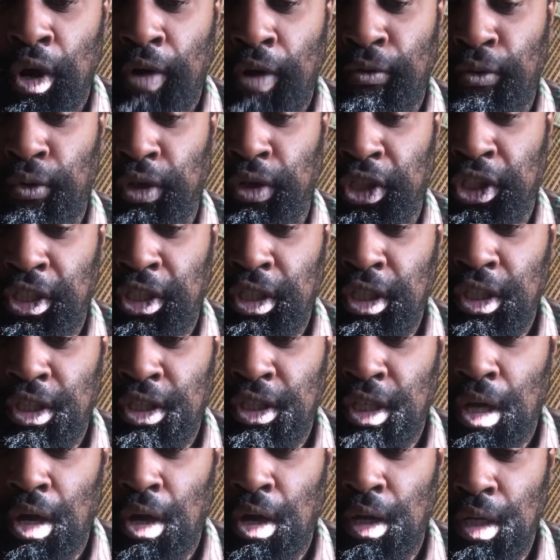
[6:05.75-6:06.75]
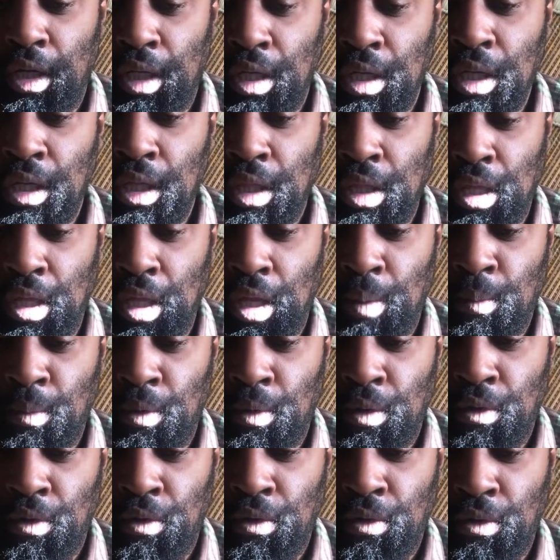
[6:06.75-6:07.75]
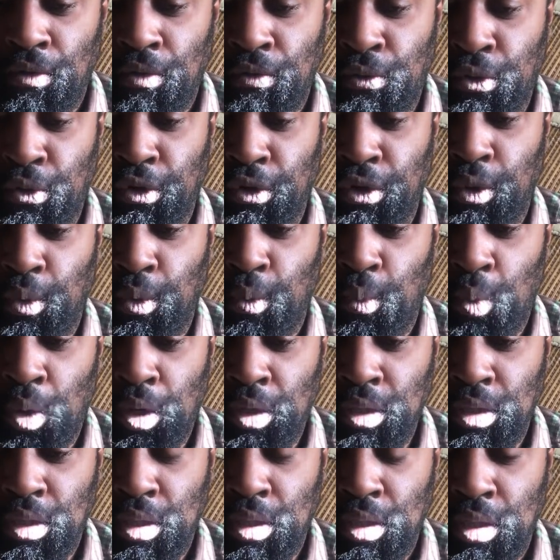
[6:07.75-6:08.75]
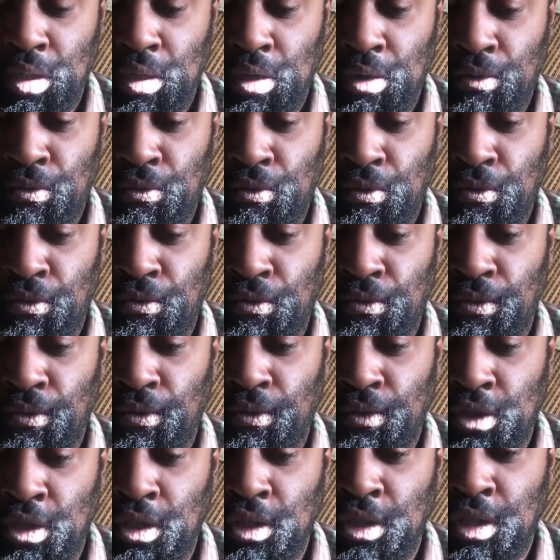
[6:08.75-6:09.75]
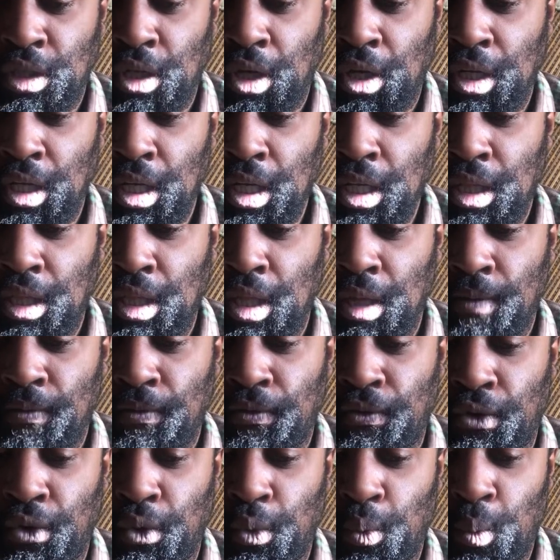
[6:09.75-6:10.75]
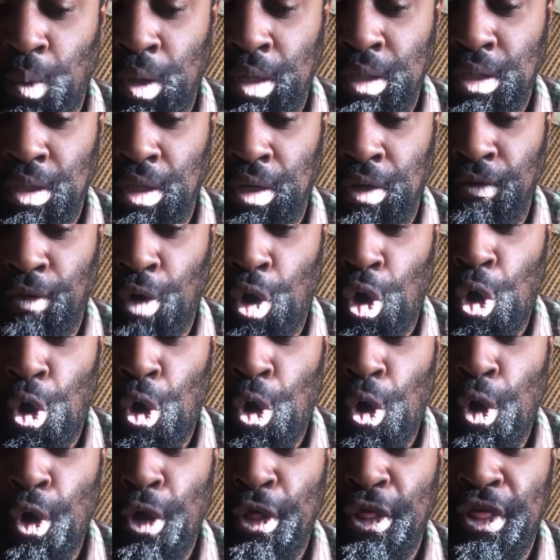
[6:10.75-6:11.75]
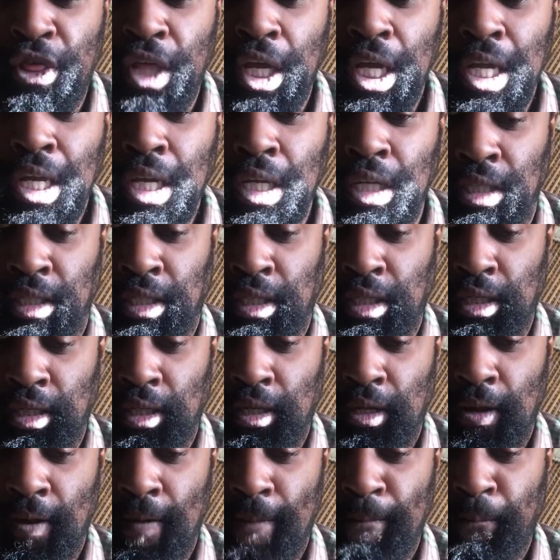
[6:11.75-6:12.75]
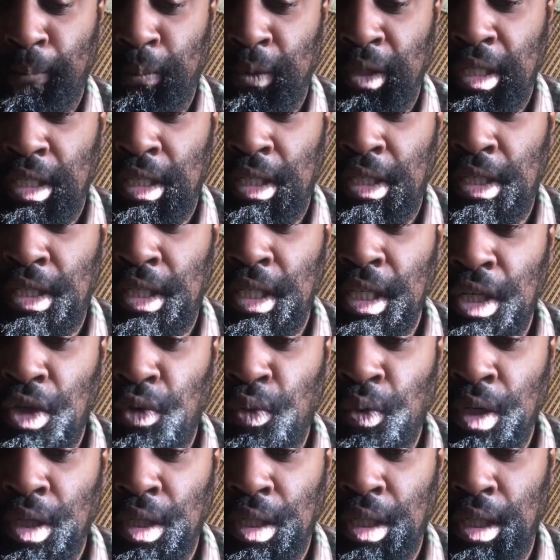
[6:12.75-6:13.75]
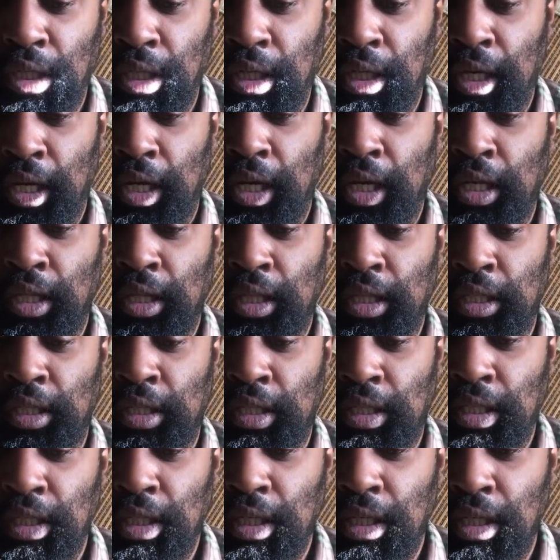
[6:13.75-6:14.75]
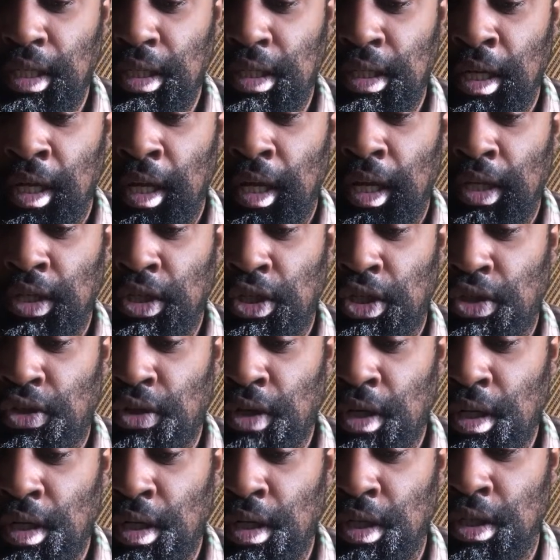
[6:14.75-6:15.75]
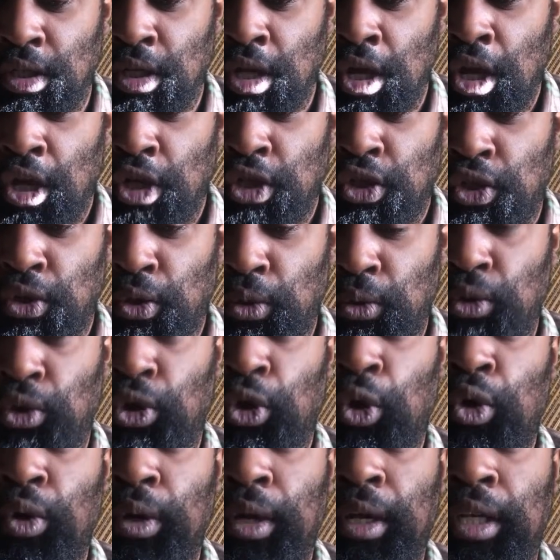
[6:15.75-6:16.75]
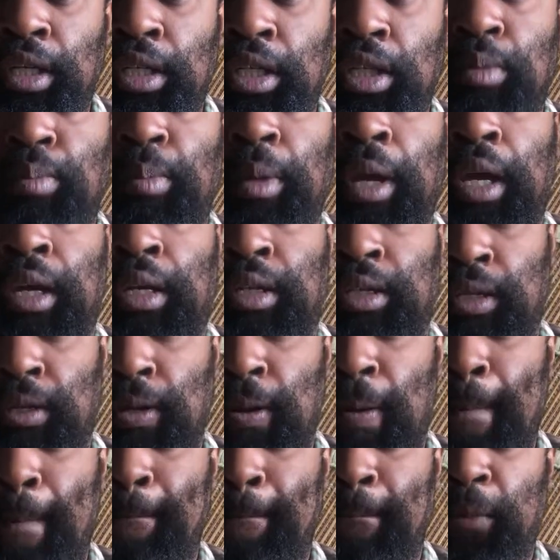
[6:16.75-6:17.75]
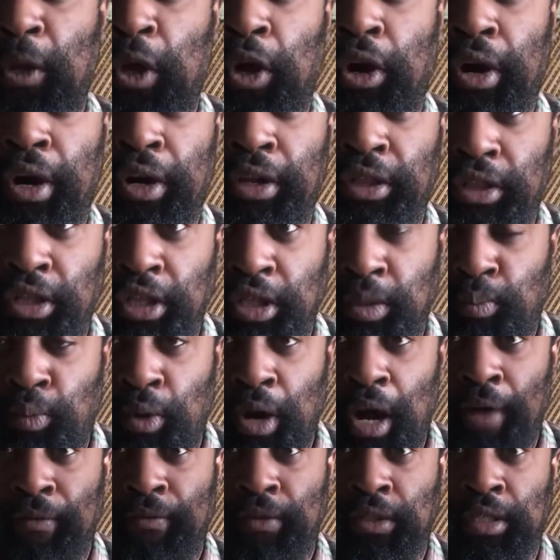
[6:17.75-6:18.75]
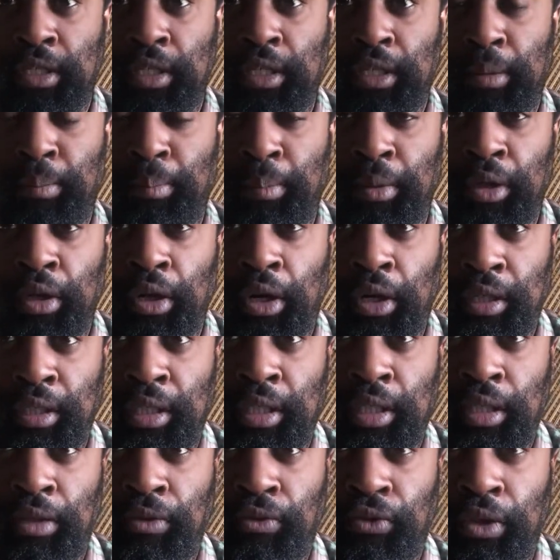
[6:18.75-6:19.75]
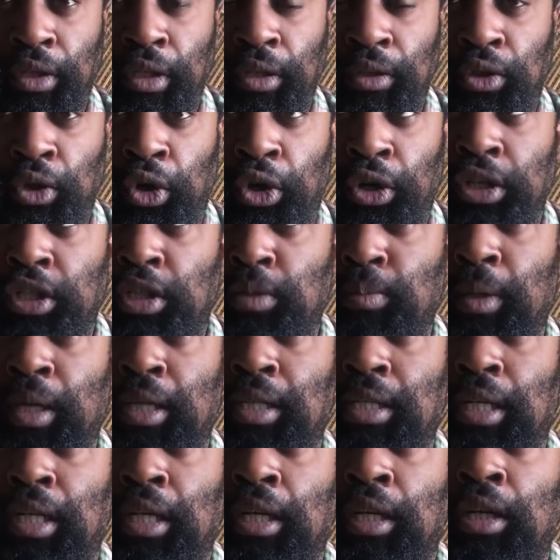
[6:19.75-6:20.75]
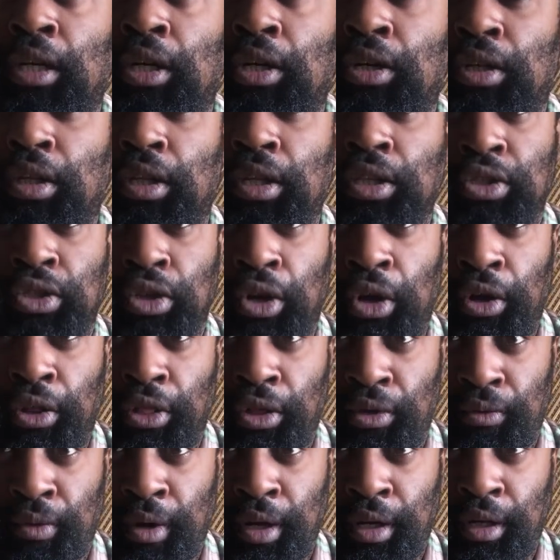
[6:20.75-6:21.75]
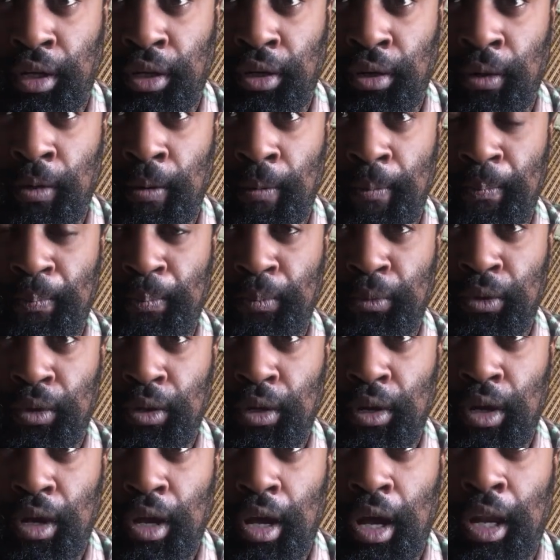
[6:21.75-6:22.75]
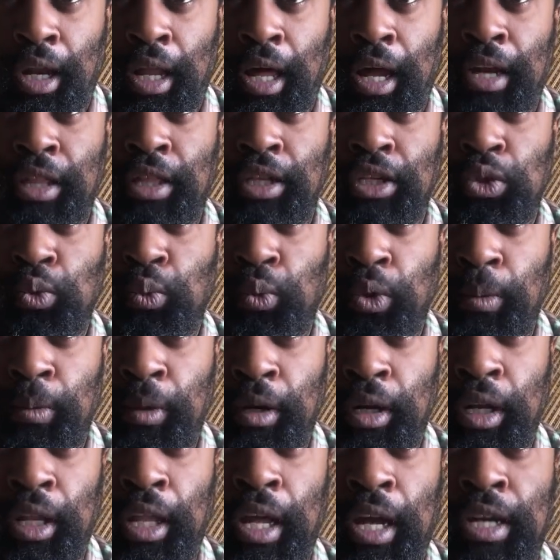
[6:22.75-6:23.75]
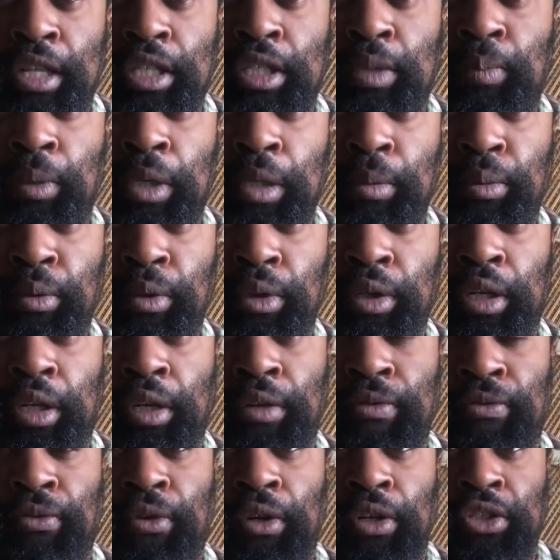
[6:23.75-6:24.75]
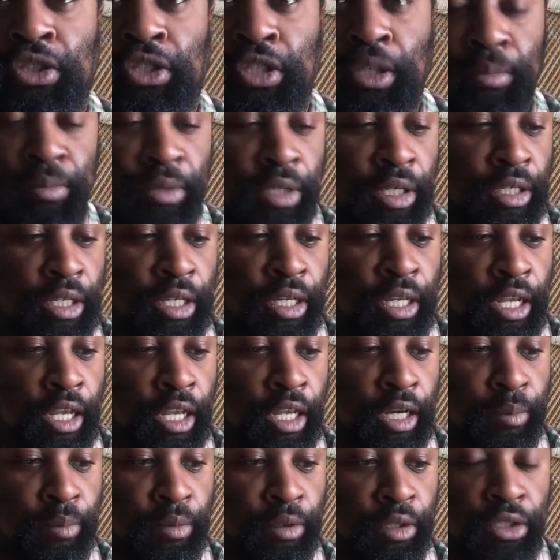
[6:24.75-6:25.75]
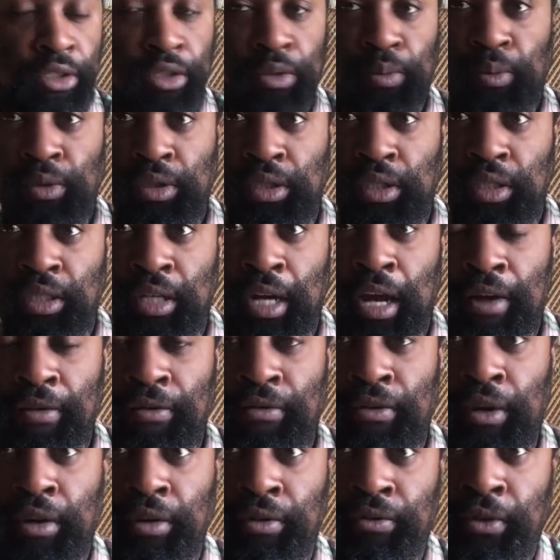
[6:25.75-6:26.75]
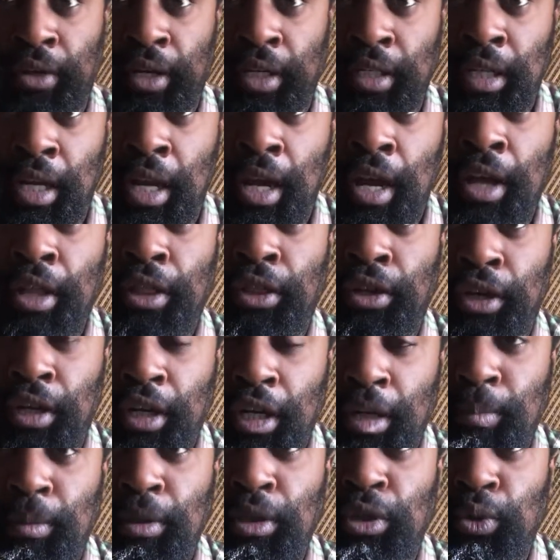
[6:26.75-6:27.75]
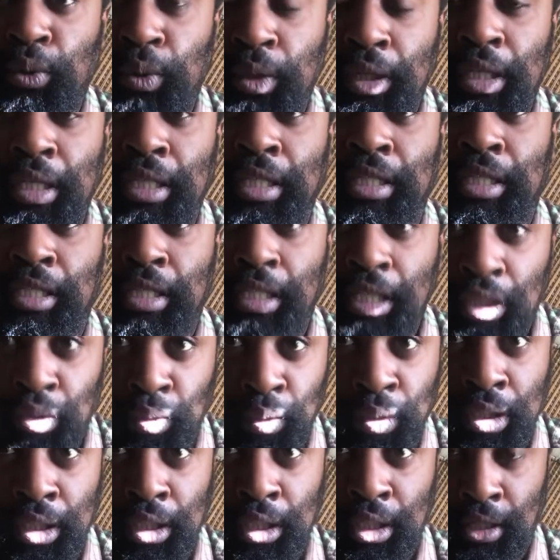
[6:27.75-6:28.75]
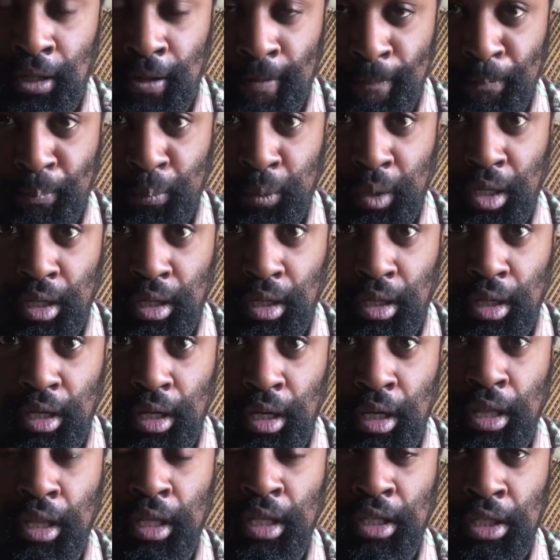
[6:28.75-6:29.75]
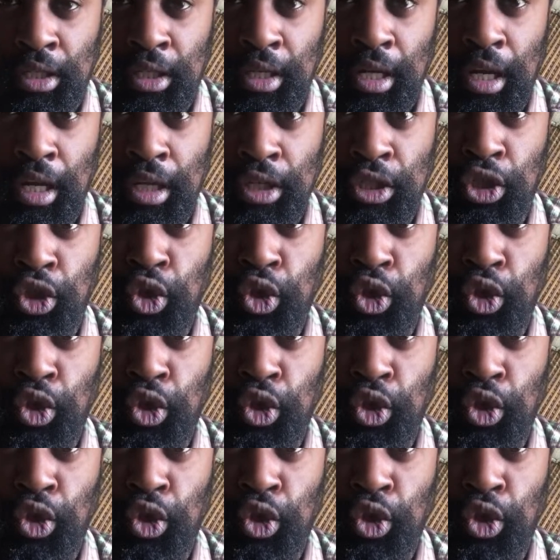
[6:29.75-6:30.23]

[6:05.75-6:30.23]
For she shall eat them for the want, she shall eat them for want of all things, secretly in the siege and straitness. So don't expect, all right, this prophecy to be on TV. Don't expect to hear this on the radio. A lot of these women, a lot of these people, they're going to fall subject to cannibalism, which is not far-fetched. They're going to be doing it secretly in this age.